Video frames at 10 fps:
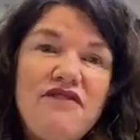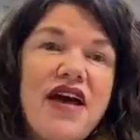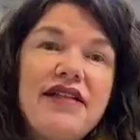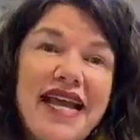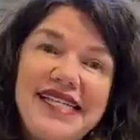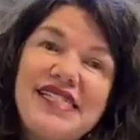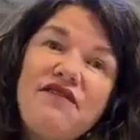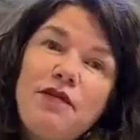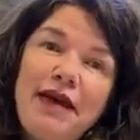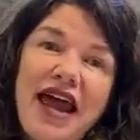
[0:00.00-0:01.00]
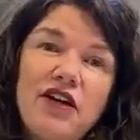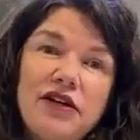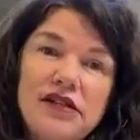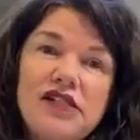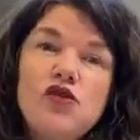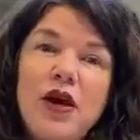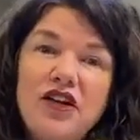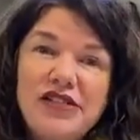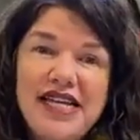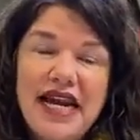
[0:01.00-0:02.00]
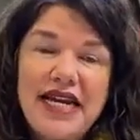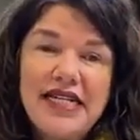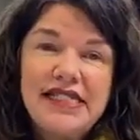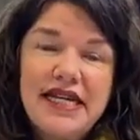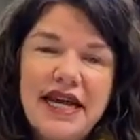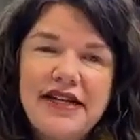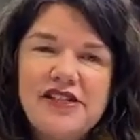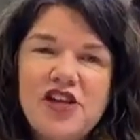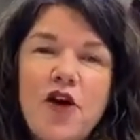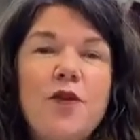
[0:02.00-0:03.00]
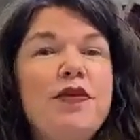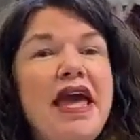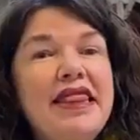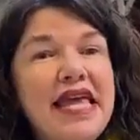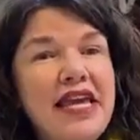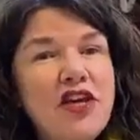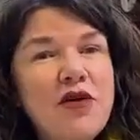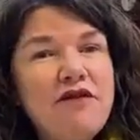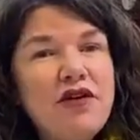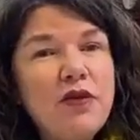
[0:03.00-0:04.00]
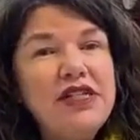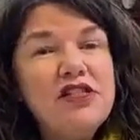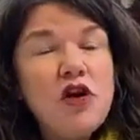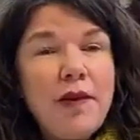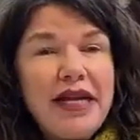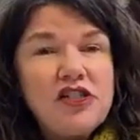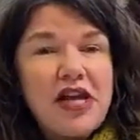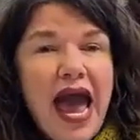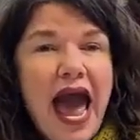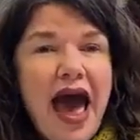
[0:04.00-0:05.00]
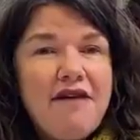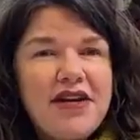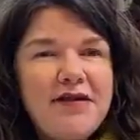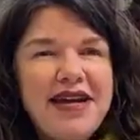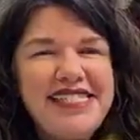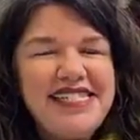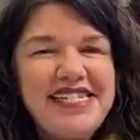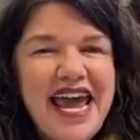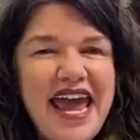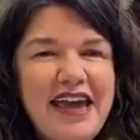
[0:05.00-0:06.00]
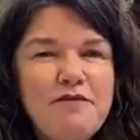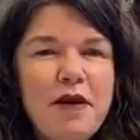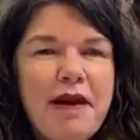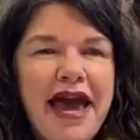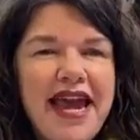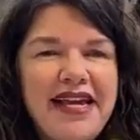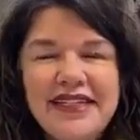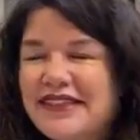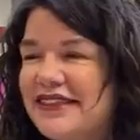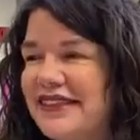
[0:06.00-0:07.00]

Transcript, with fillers: and I found like seven pattern sweaters that I need to knit. So thank you everyone so much. Have an amazing day. Bye-bye.